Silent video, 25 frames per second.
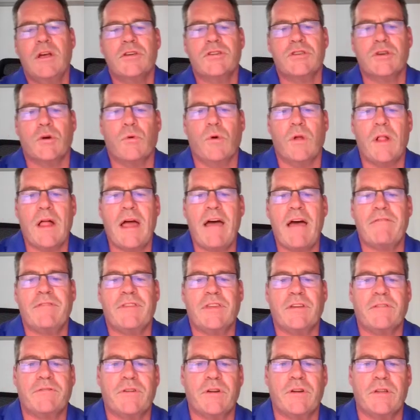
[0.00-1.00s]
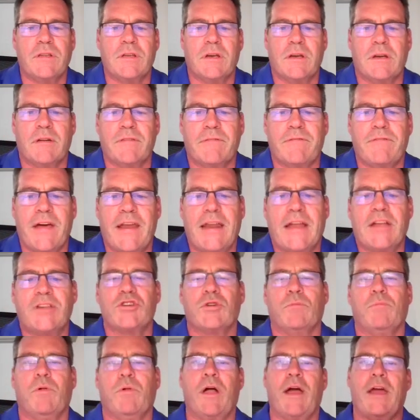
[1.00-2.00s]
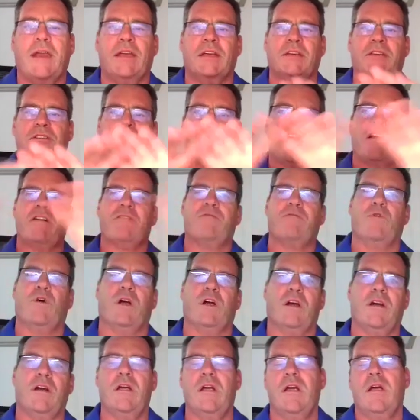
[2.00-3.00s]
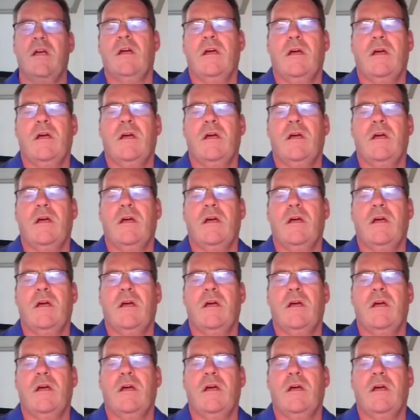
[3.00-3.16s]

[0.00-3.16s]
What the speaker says: So we'll have different financial planning software,